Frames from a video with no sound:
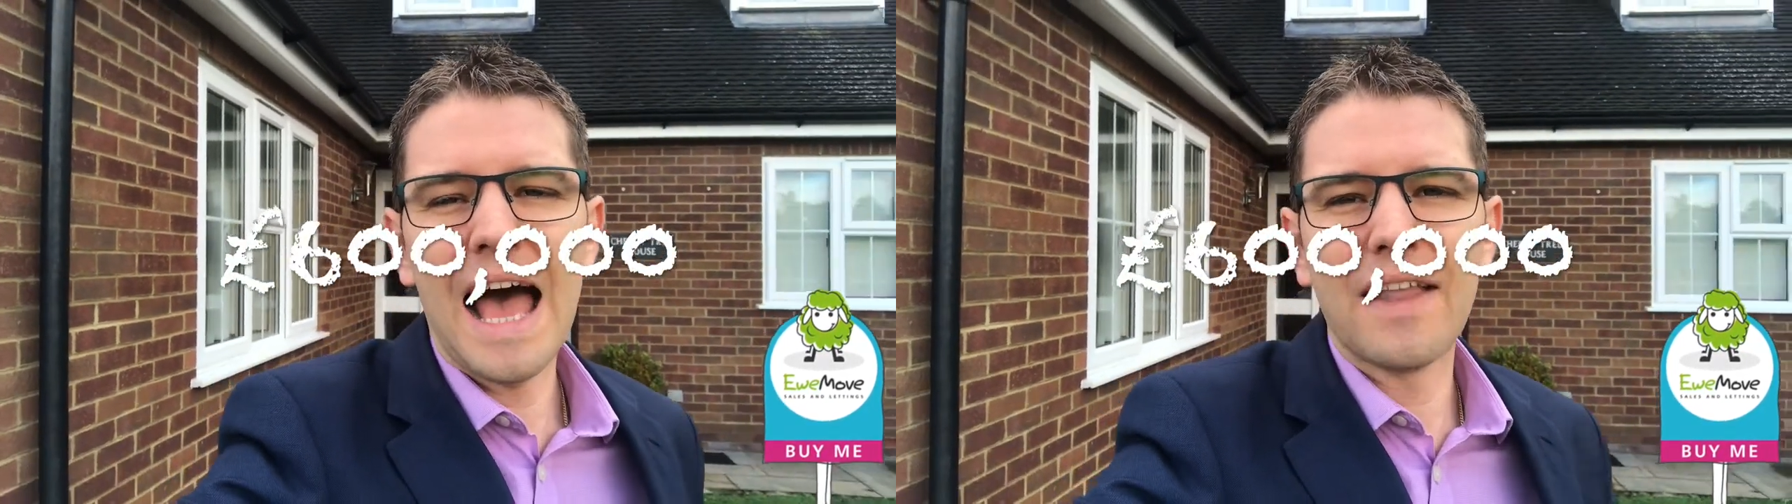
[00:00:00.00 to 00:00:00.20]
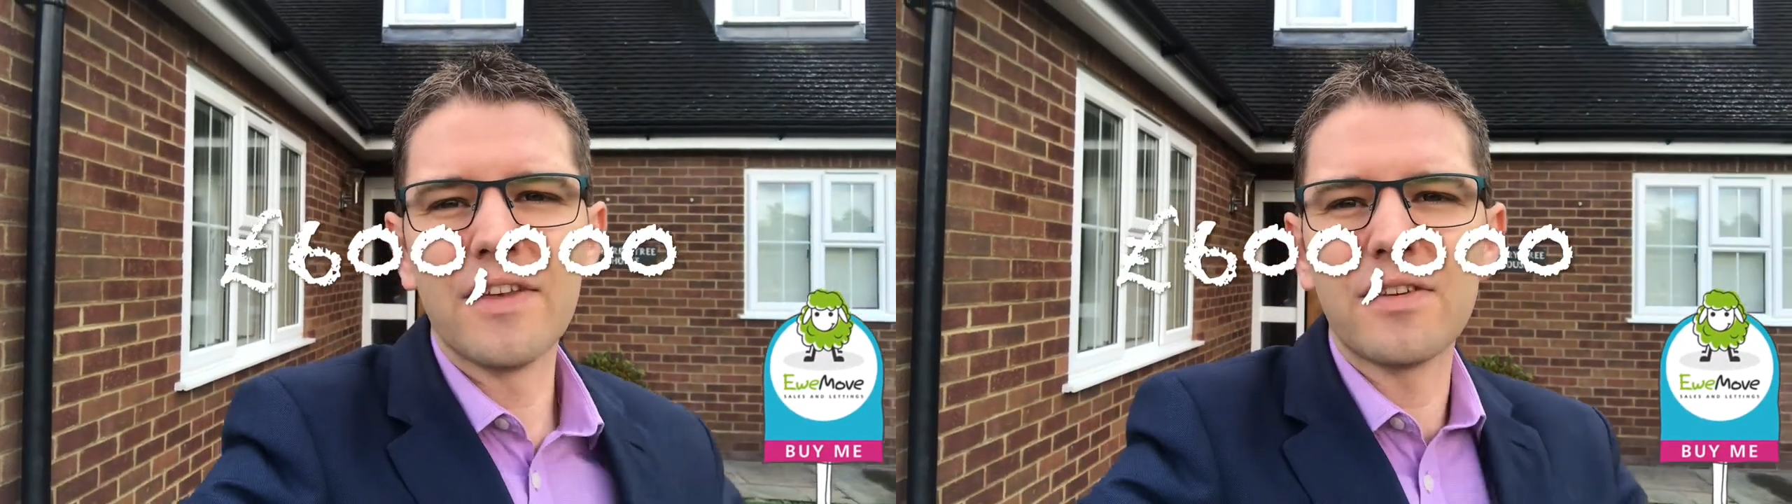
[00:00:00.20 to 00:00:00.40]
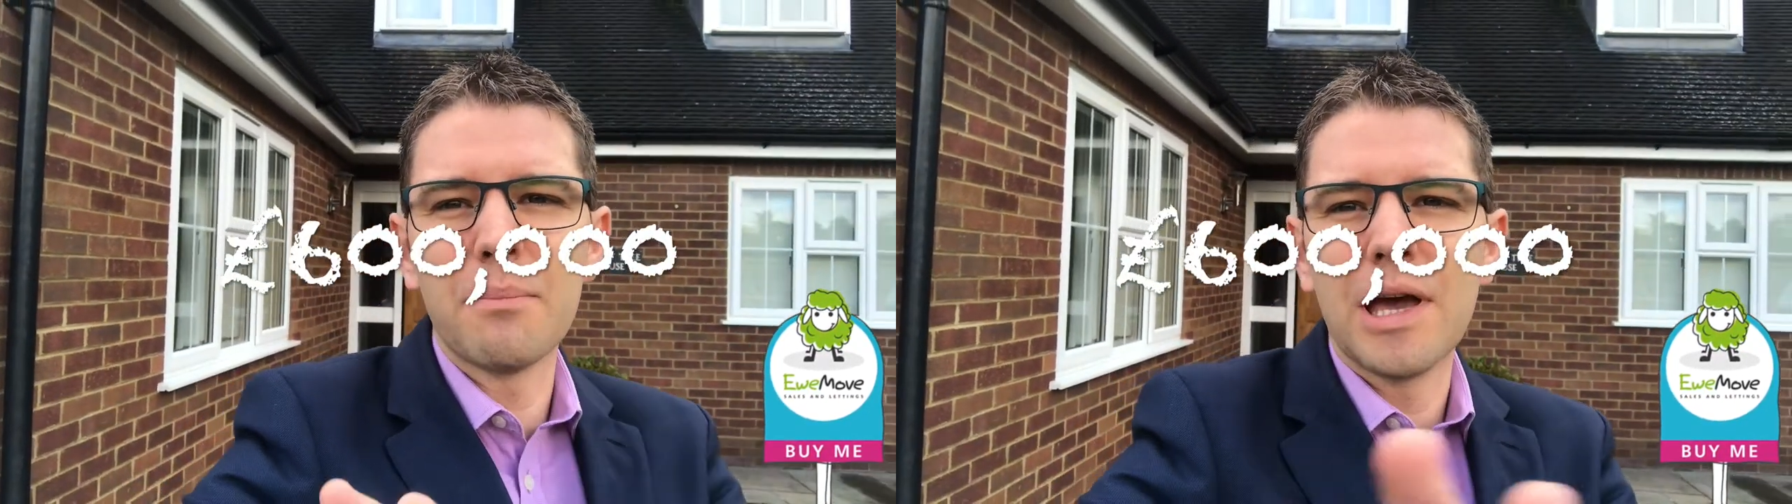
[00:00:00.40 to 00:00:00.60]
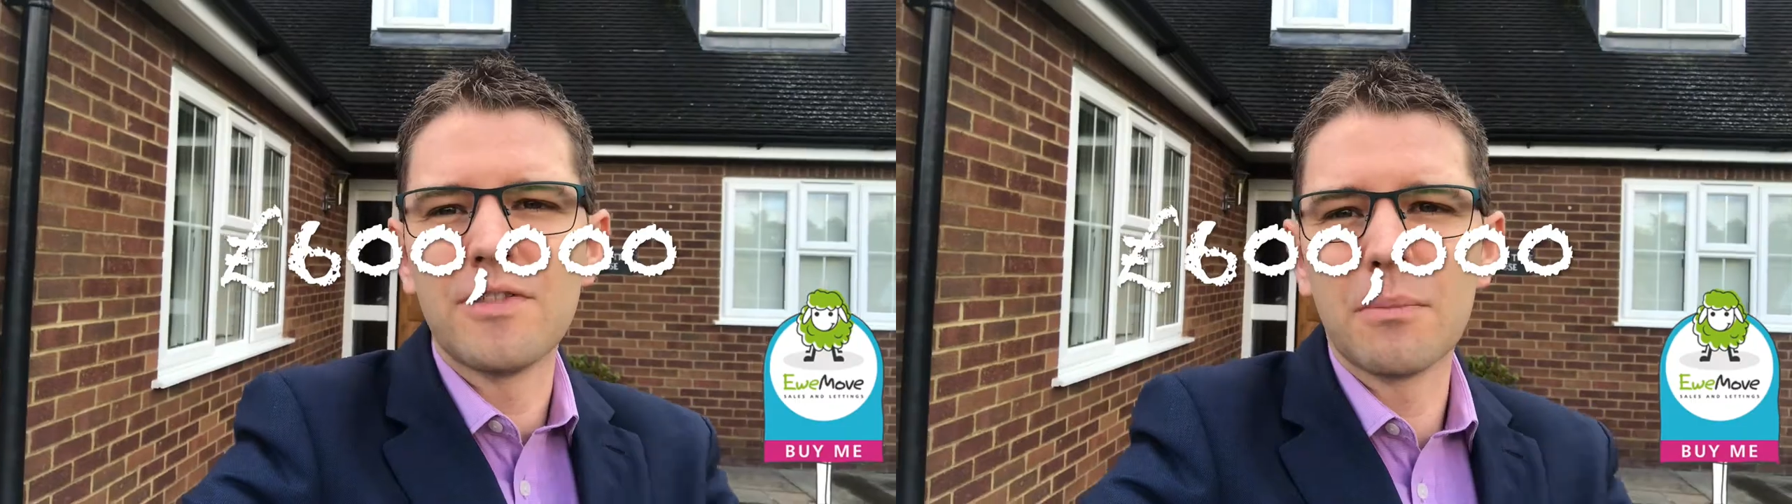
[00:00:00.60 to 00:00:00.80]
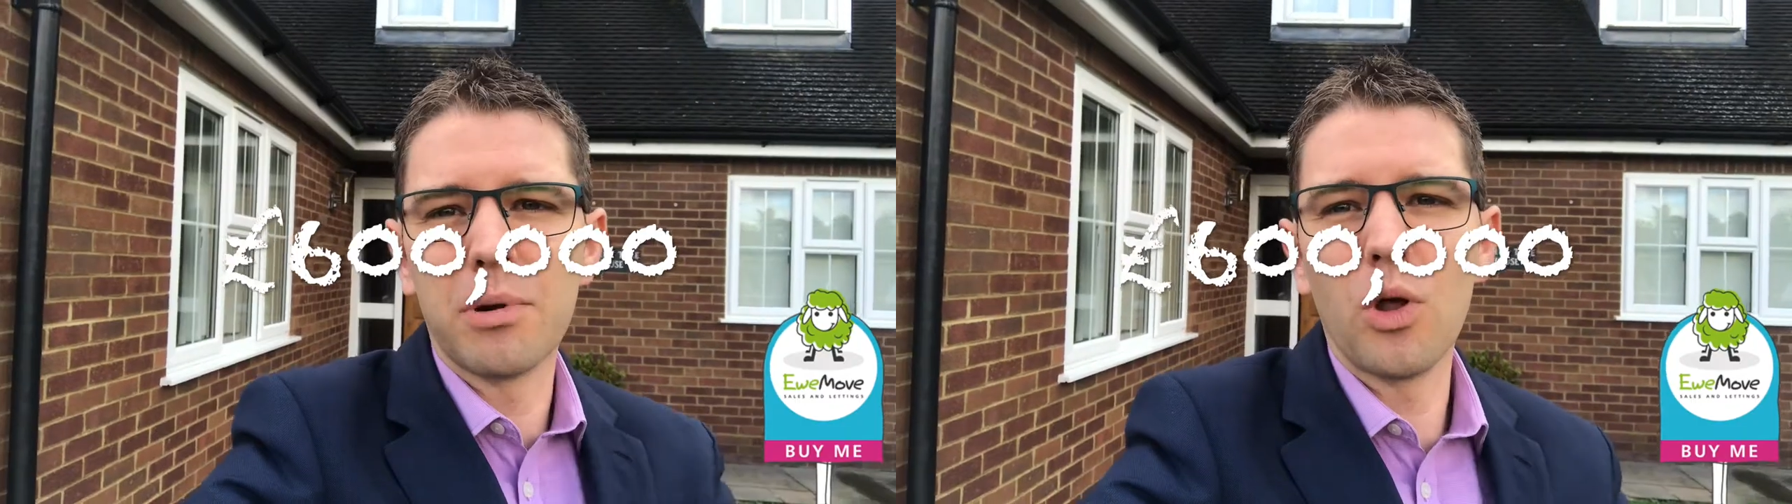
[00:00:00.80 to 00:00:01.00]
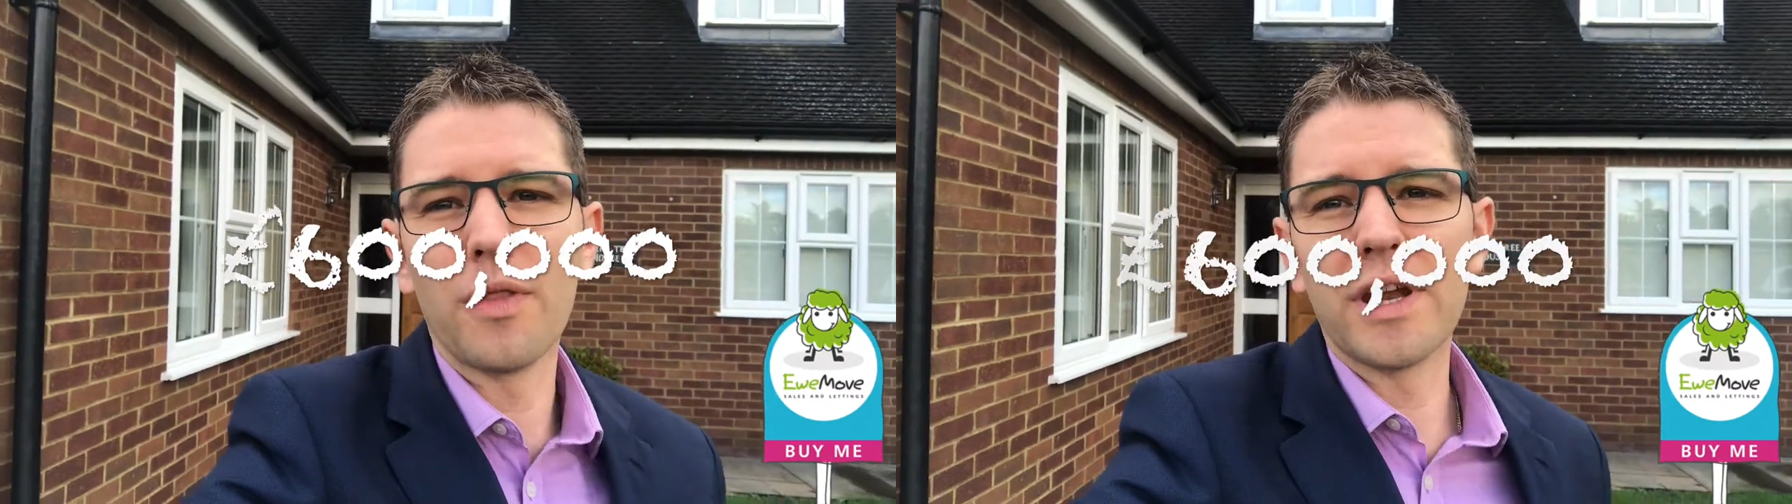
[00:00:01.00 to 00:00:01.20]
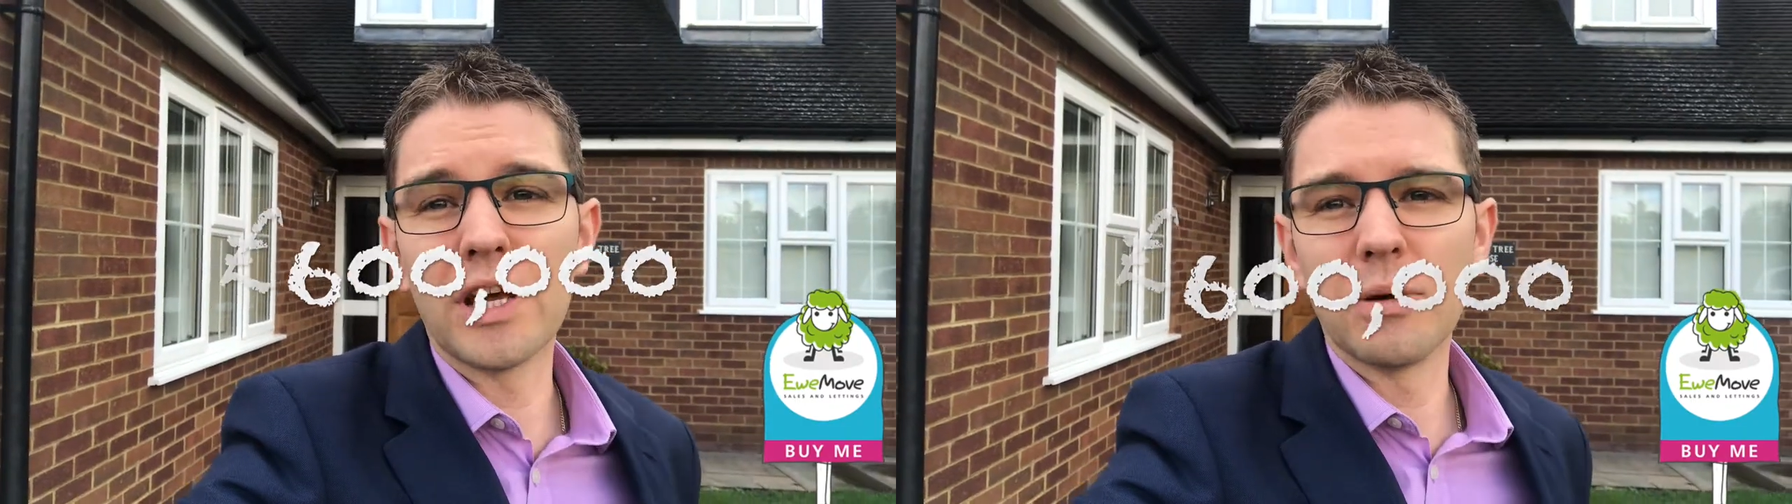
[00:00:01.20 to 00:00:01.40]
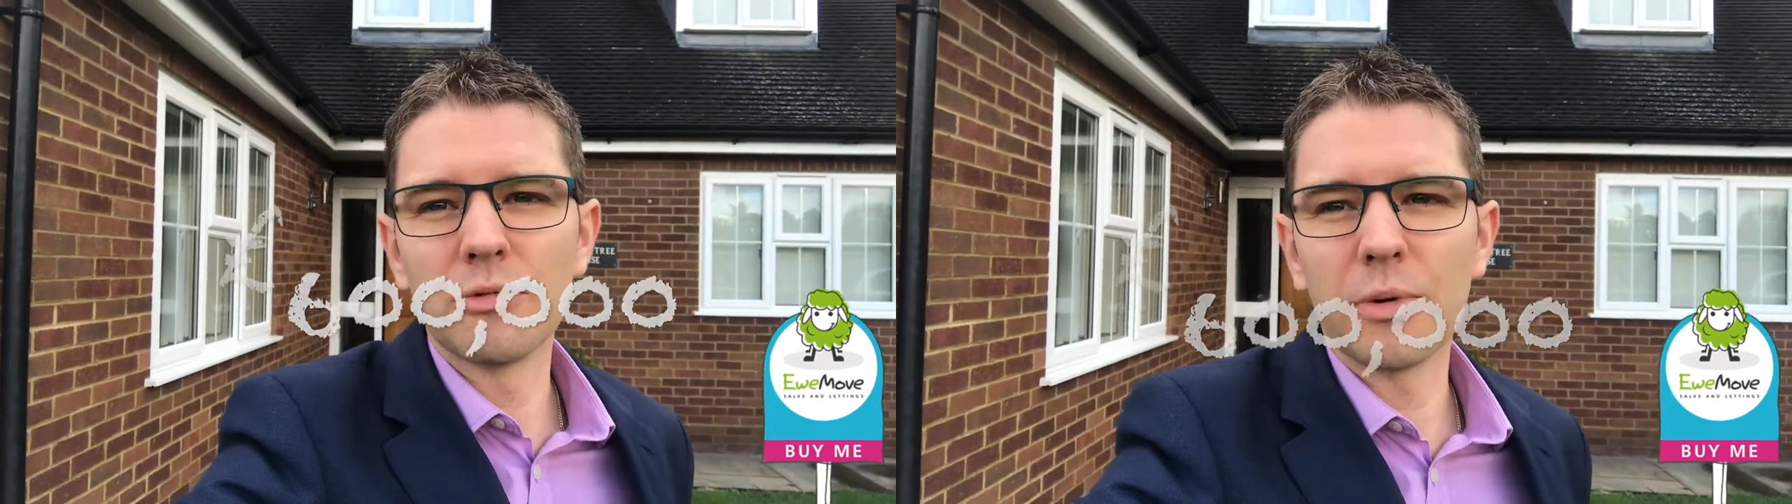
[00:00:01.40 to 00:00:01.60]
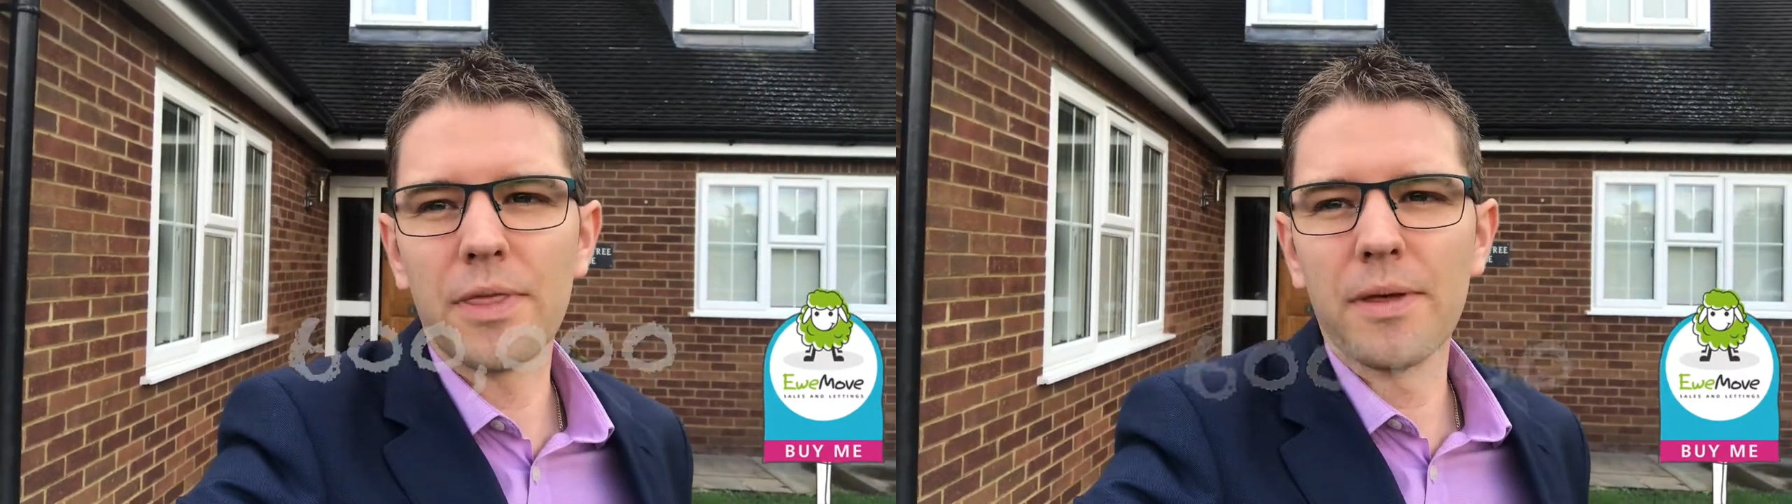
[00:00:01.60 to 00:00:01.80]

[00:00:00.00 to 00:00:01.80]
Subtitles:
and this amazing plot that it comes with.